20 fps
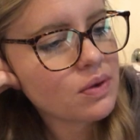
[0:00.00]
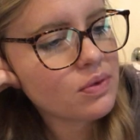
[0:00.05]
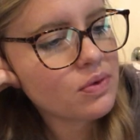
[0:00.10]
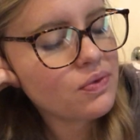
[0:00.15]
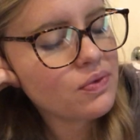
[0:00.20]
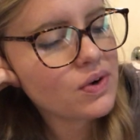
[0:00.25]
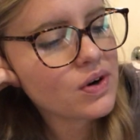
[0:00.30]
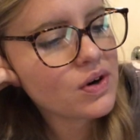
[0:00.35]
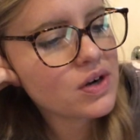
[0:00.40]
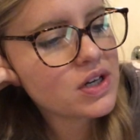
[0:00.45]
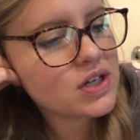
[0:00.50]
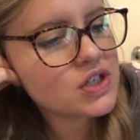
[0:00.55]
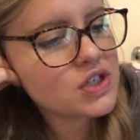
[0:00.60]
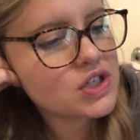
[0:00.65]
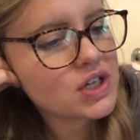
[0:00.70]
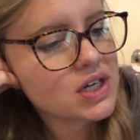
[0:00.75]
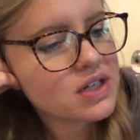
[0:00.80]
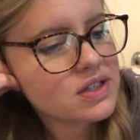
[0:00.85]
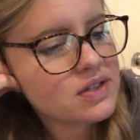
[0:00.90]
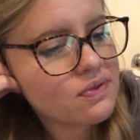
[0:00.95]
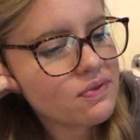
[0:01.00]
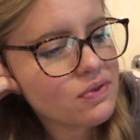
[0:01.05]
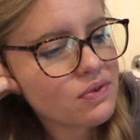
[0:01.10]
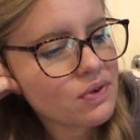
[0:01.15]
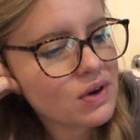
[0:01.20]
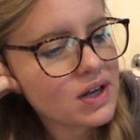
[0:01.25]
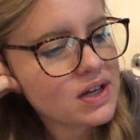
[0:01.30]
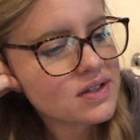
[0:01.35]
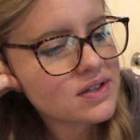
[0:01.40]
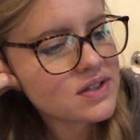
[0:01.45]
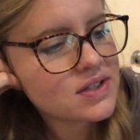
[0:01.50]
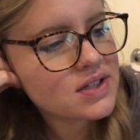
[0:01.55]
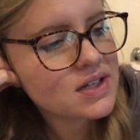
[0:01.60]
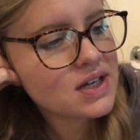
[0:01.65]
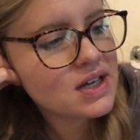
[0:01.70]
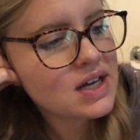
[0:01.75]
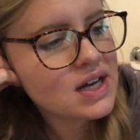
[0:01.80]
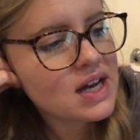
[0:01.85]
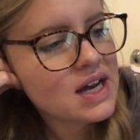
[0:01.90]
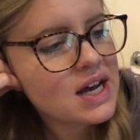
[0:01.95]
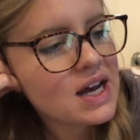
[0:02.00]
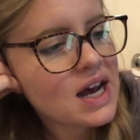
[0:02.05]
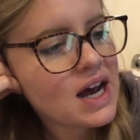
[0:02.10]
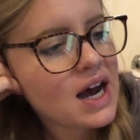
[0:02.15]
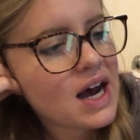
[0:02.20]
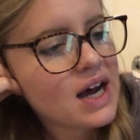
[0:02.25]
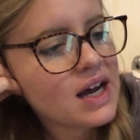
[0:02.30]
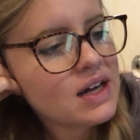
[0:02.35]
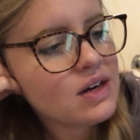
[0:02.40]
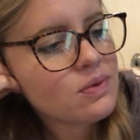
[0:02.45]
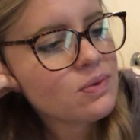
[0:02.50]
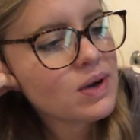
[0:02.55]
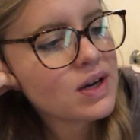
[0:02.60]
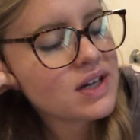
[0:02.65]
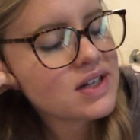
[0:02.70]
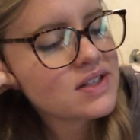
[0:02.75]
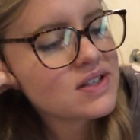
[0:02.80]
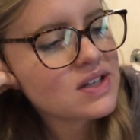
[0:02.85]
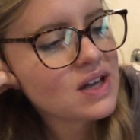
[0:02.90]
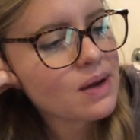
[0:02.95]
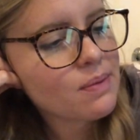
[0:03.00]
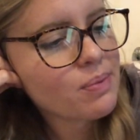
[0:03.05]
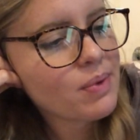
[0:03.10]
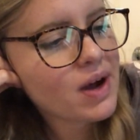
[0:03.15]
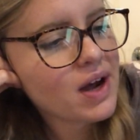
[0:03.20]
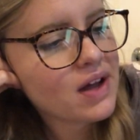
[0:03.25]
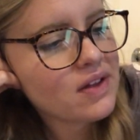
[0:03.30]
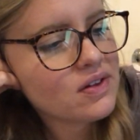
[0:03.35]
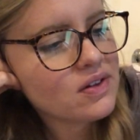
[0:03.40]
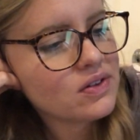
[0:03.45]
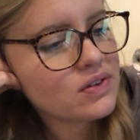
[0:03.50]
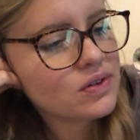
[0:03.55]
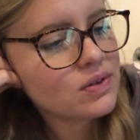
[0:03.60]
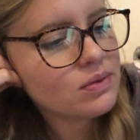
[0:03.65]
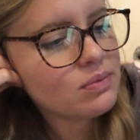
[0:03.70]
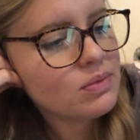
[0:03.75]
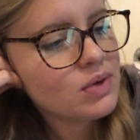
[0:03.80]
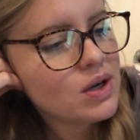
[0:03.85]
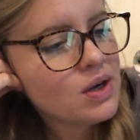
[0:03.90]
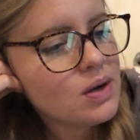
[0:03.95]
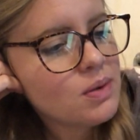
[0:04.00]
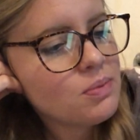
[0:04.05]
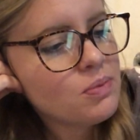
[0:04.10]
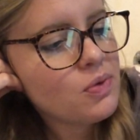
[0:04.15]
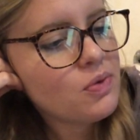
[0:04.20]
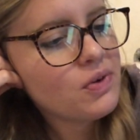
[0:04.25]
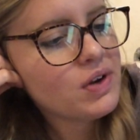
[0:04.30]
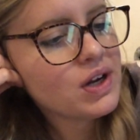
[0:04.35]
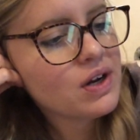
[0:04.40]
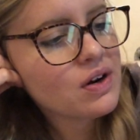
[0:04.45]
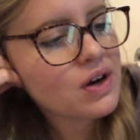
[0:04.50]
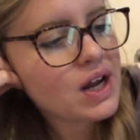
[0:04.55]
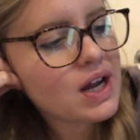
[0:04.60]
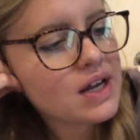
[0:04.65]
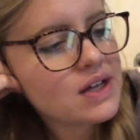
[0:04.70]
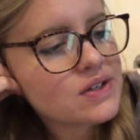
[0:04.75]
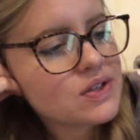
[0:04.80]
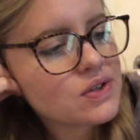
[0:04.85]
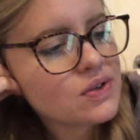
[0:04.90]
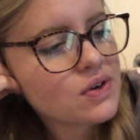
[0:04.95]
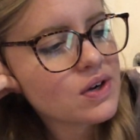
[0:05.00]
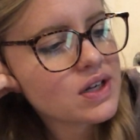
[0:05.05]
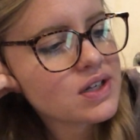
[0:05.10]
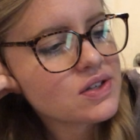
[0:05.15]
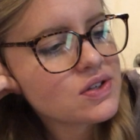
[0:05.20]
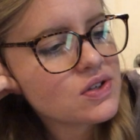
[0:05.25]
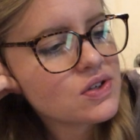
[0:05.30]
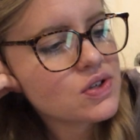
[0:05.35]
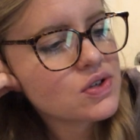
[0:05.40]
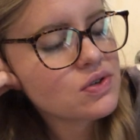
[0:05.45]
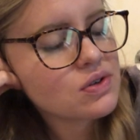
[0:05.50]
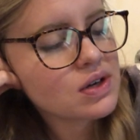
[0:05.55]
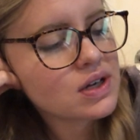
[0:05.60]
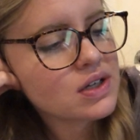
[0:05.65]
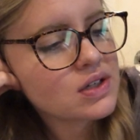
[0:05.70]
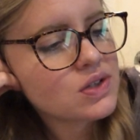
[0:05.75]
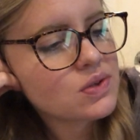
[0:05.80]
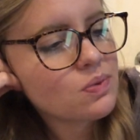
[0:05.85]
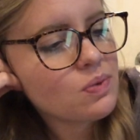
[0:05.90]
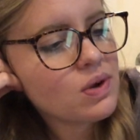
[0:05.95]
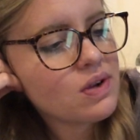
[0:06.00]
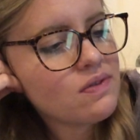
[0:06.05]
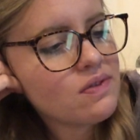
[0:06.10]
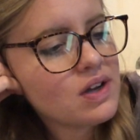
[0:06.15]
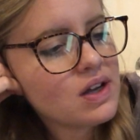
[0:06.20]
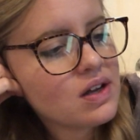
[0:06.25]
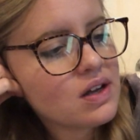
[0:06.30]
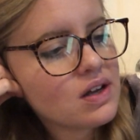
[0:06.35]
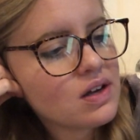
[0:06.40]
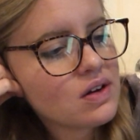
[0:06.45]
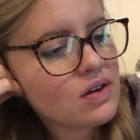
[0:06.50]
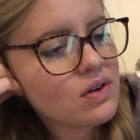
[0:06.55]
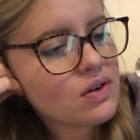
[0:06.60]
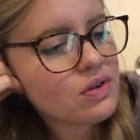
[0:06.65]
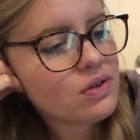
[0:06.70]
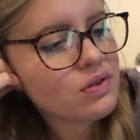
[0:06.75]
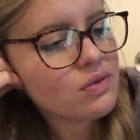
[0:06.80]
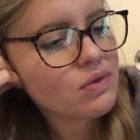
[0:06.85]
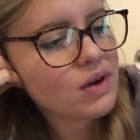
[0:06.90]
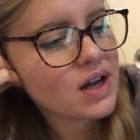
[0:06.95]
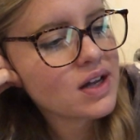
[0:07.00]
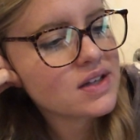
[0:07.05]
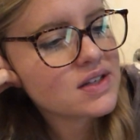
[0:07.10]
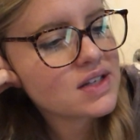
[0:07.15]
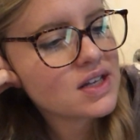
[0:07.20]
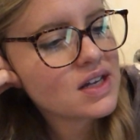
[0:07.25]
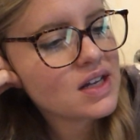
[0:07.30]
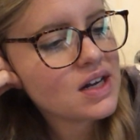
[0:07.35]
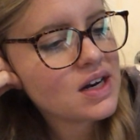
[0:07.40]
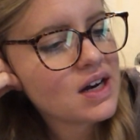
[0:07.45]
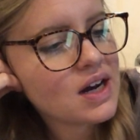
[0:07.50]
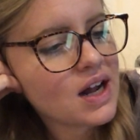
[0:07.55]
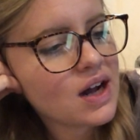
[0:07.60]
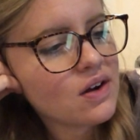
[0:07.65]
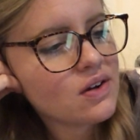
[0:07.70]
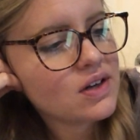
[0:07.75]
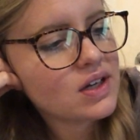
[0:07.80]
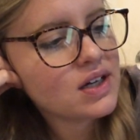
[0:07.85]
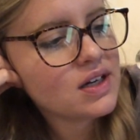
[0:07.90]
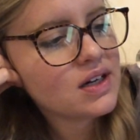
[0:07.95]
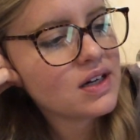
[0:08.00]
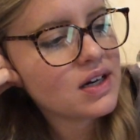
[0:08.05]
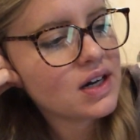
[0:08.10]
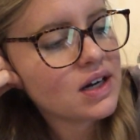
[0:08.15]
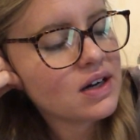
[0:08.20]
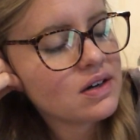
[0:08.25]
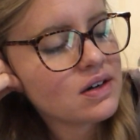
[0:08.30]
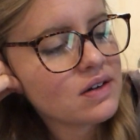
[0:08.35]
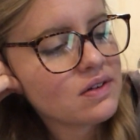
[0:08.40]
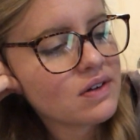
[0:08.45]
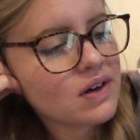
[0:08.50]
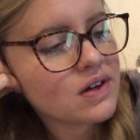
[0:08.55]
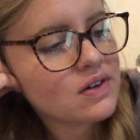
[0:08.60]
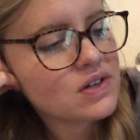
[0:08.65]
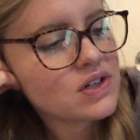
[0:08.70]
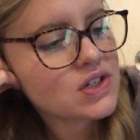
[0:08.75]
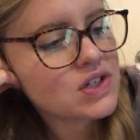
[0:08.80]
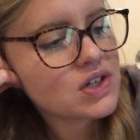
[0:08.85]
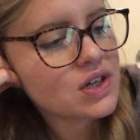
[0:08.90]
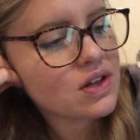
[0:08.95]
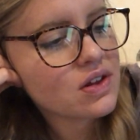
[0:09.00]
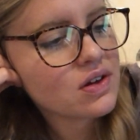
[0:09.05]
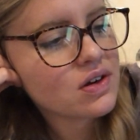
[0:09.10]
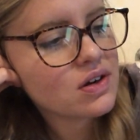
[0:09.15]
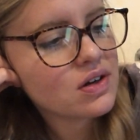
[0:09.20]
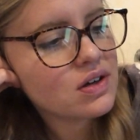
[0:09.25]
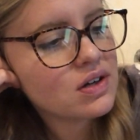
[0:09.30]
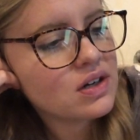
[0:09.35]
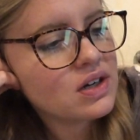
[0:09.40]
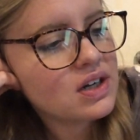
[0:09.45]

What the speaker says: with varying shades of threads. Ida went and sat behind the loom, moving her hands across the strings, weaving her threads in and out around each other.